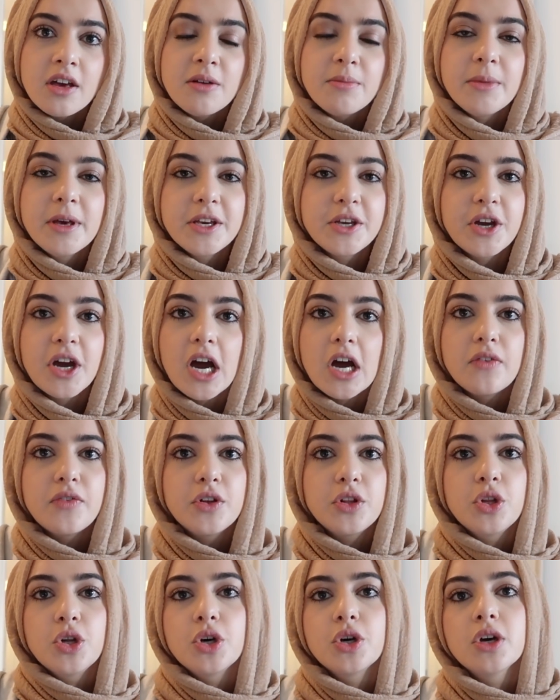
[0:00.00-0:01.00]
make your
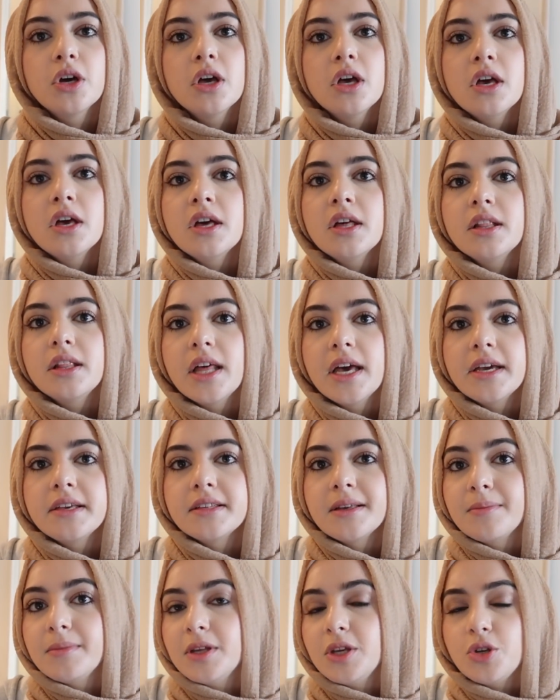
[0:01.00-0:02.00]
outfit look like
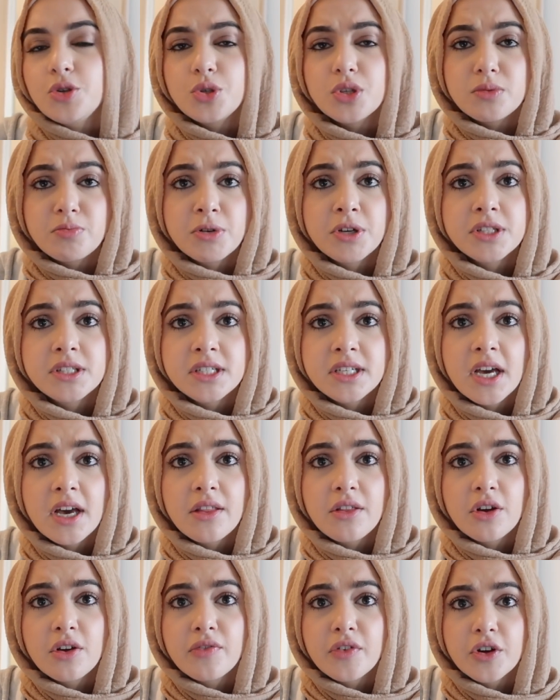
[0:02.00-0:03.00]
something you just put
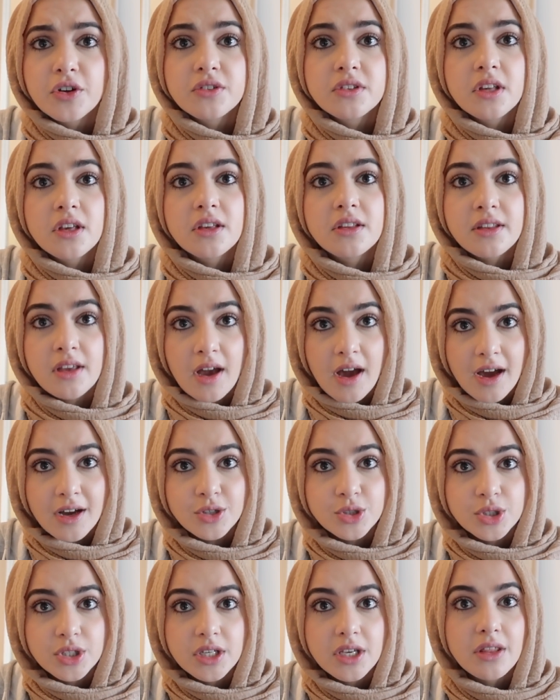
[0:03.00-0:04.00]
together versus
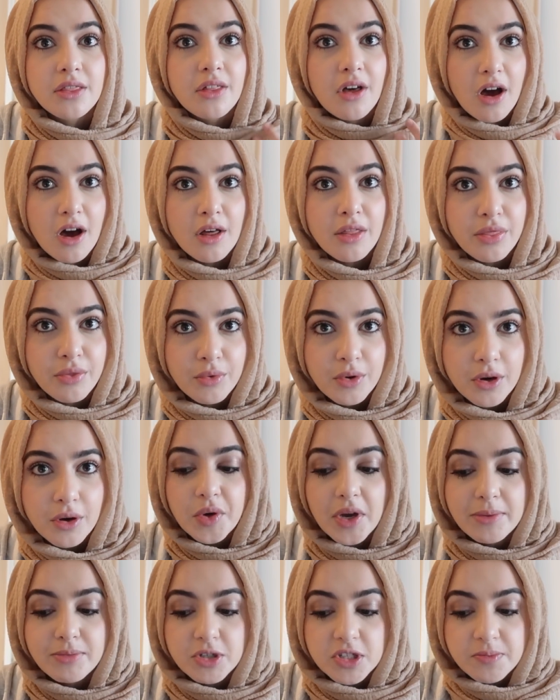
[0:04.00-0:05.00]
actually thought through.
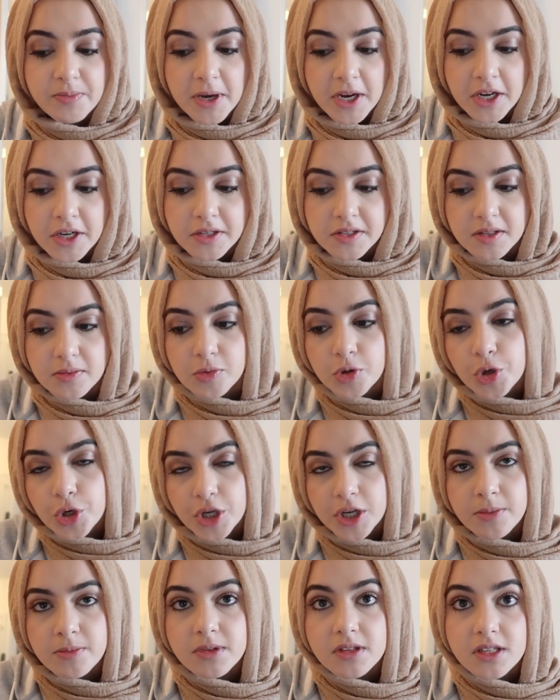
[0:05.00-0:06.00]
Anyway, I'm just pairing some
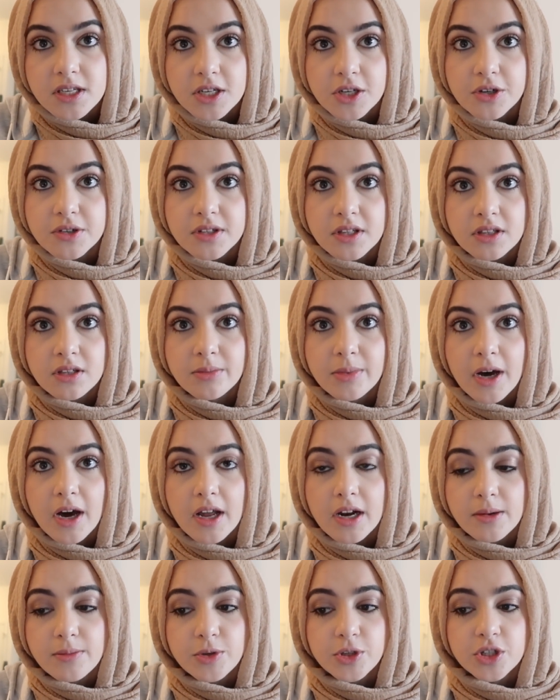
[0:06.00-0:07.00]
cream sneakers on the
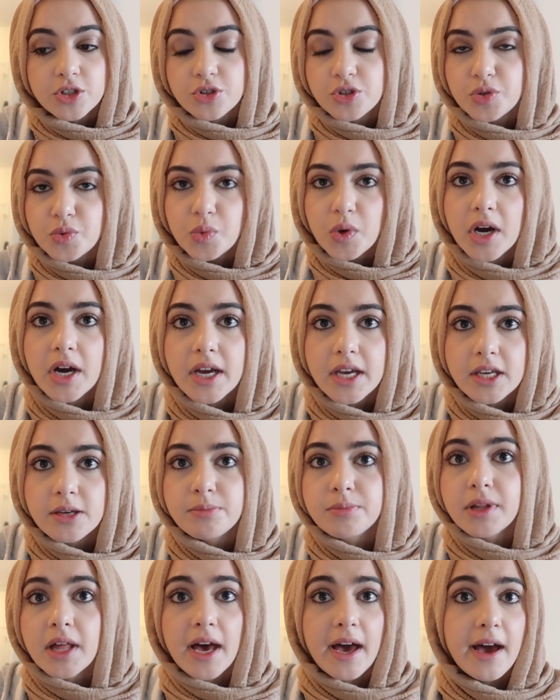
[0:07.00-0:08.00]
bottom. You can do
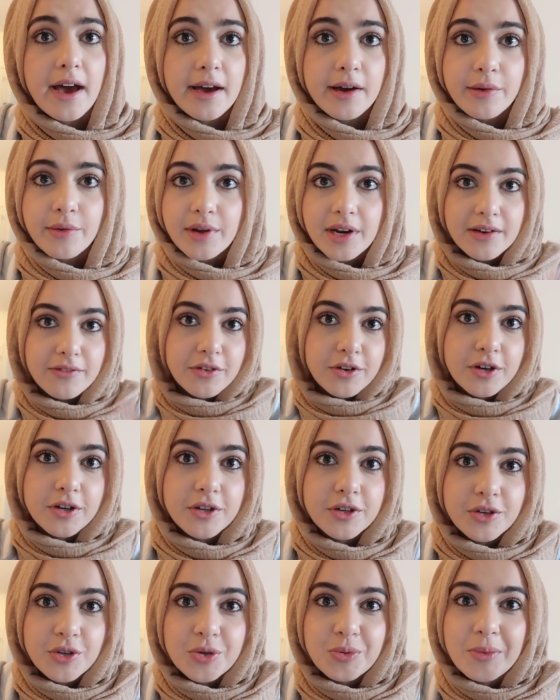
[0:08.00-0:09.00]
white, black, whatever
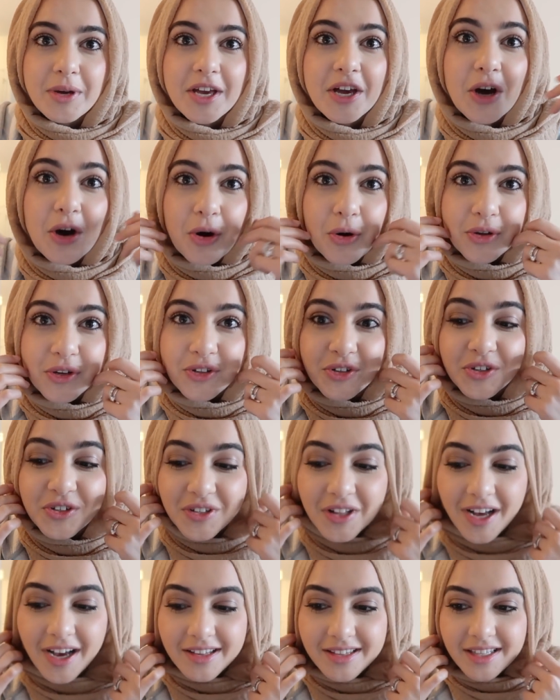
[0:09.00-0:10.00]
you may own in your
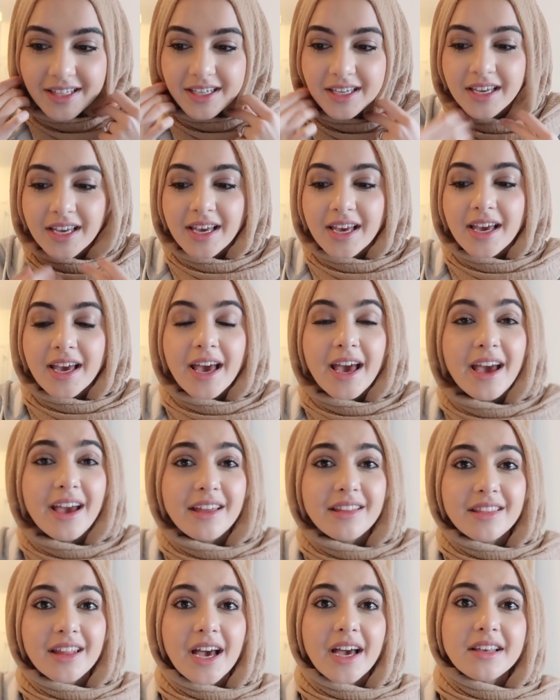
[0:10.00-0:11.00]
closet.
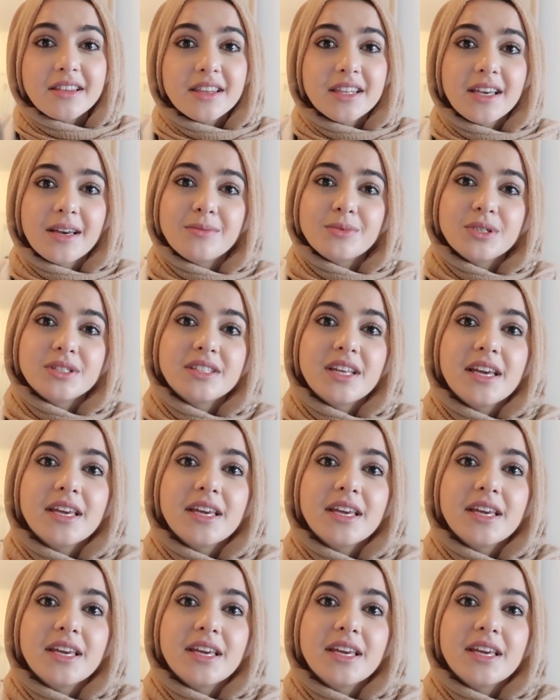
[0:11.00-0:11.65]
And lastly, I'm just